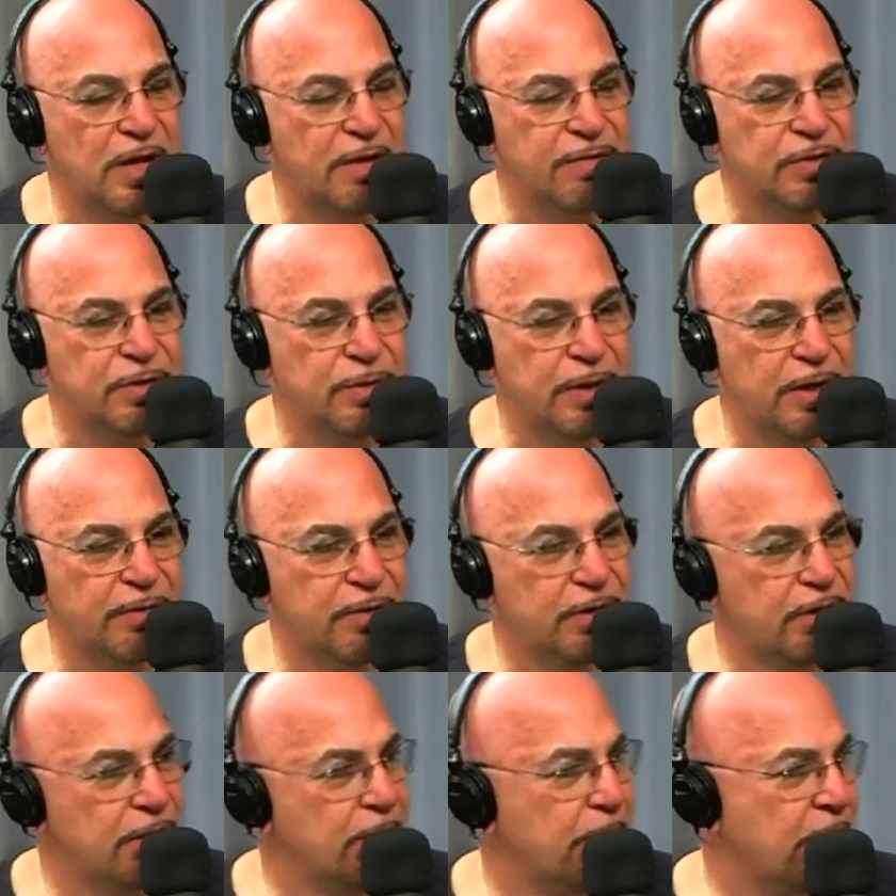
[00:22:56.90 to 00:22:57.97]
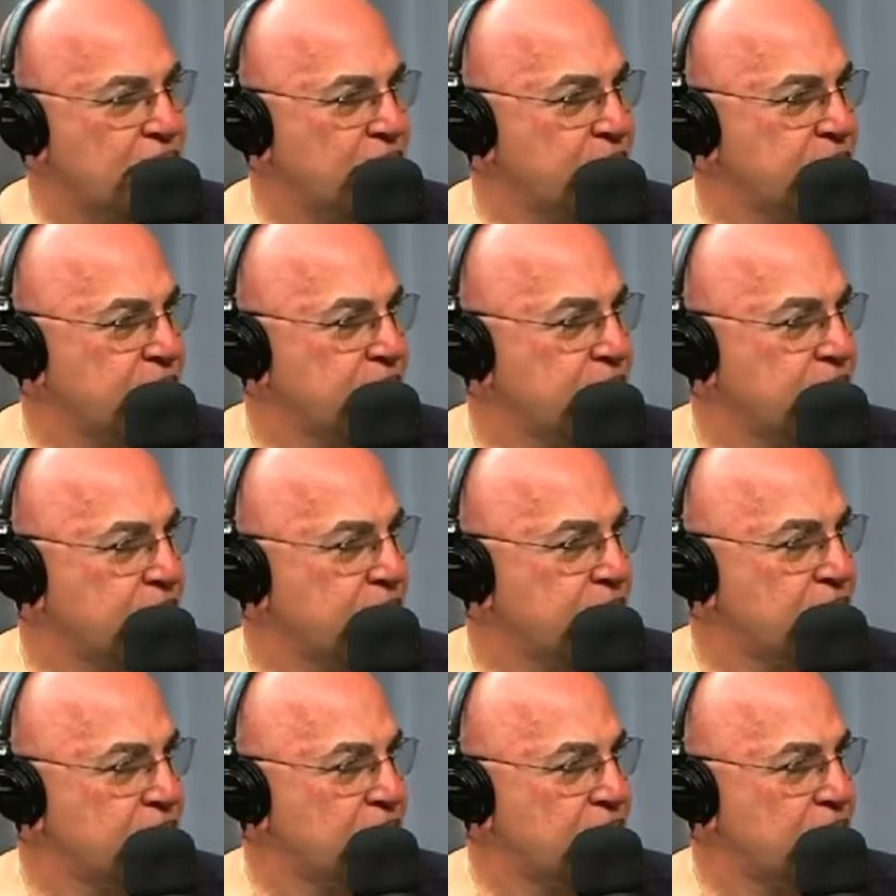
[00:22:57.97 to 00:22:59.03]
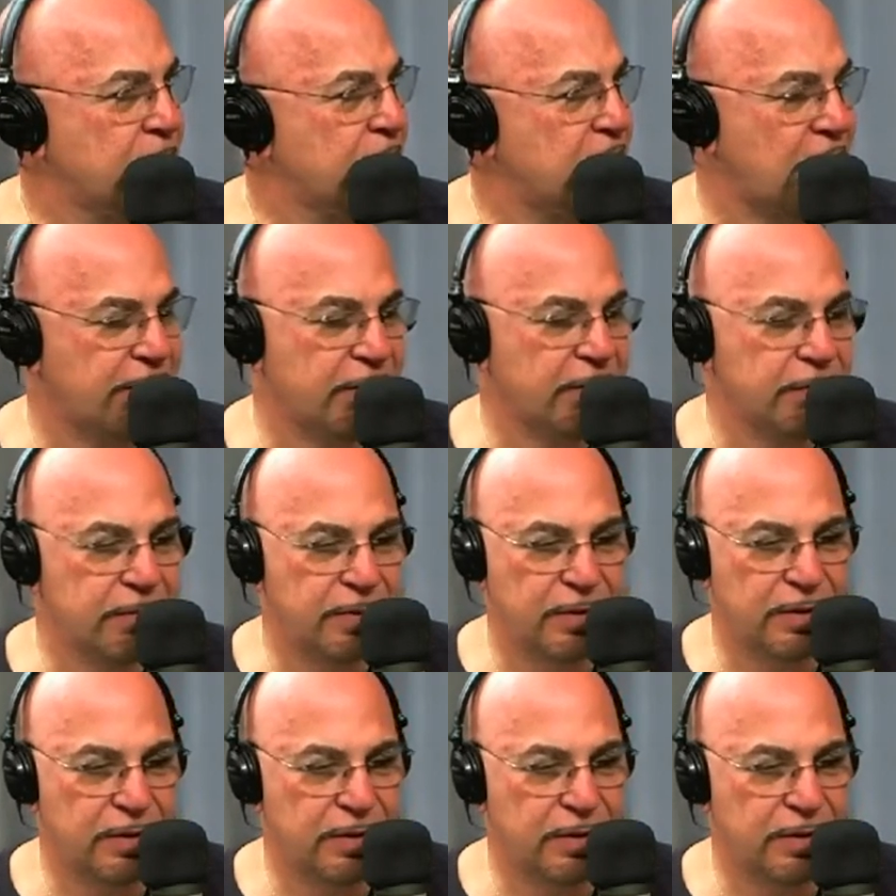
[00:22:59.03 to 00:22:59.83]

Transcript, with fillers: Do you ever do an errand on the way home? No, never. No,